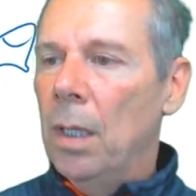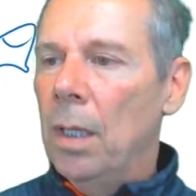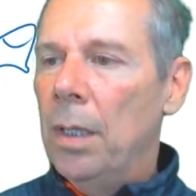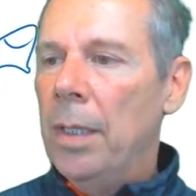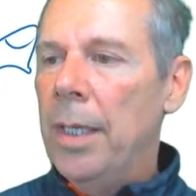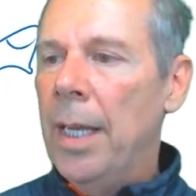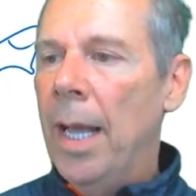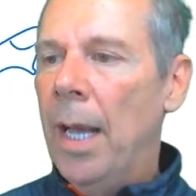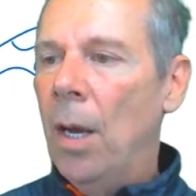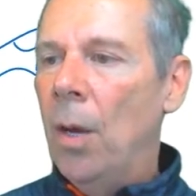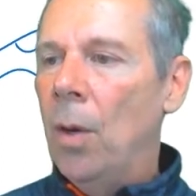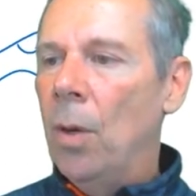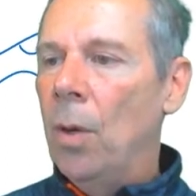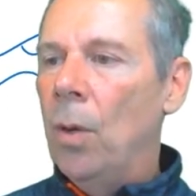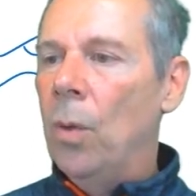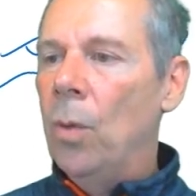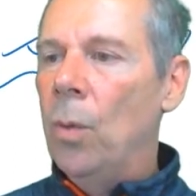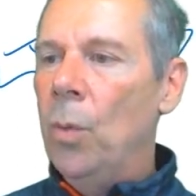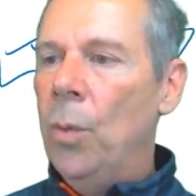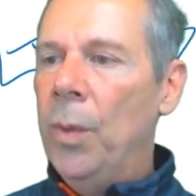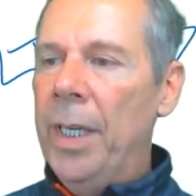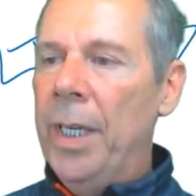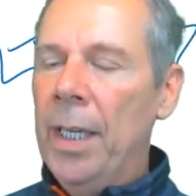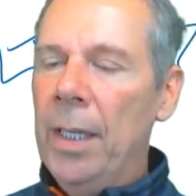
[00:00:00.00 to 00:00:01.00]
Now,
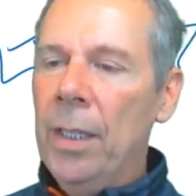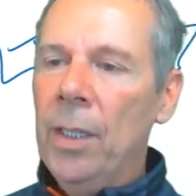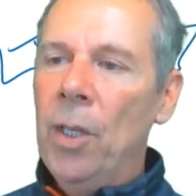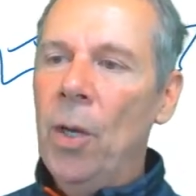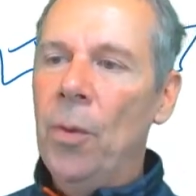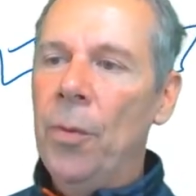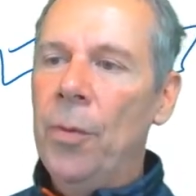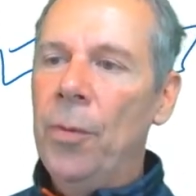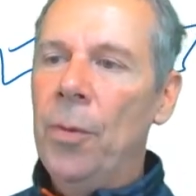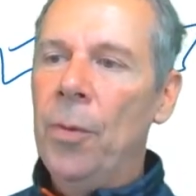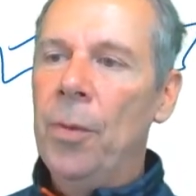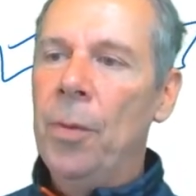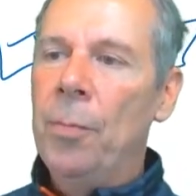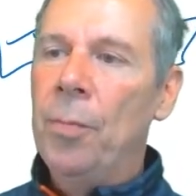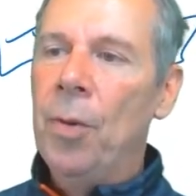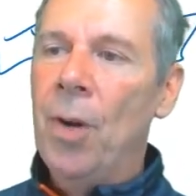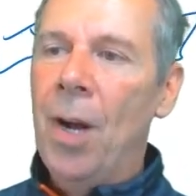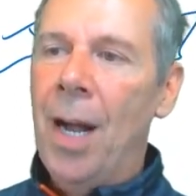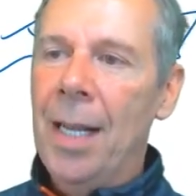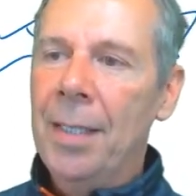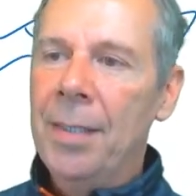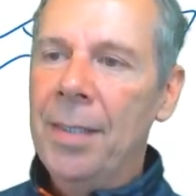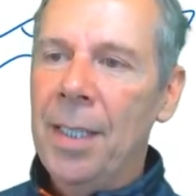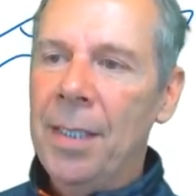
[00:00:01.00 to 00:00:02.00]
we didn't go through the
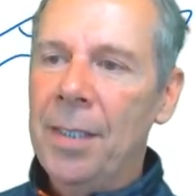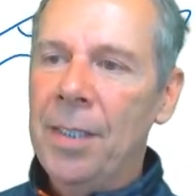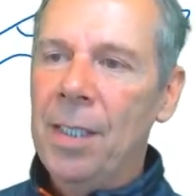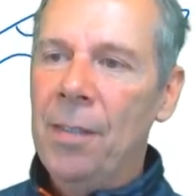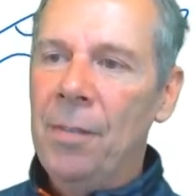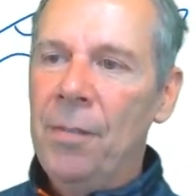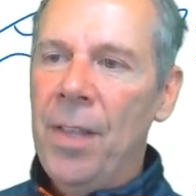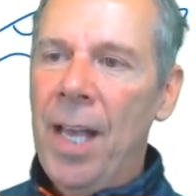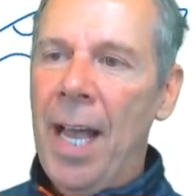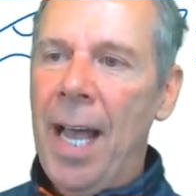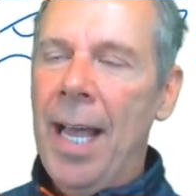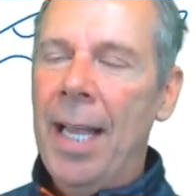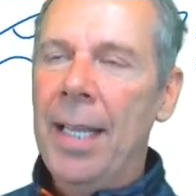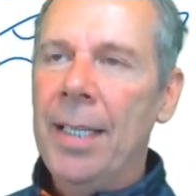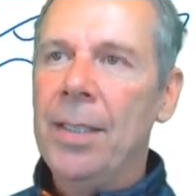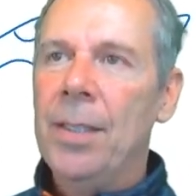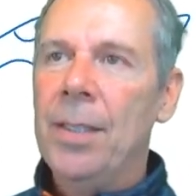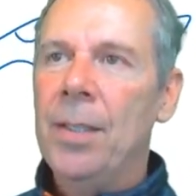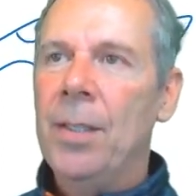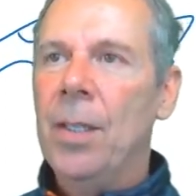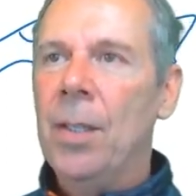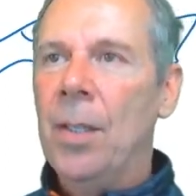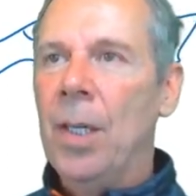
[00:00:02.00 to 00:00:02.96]
process of that.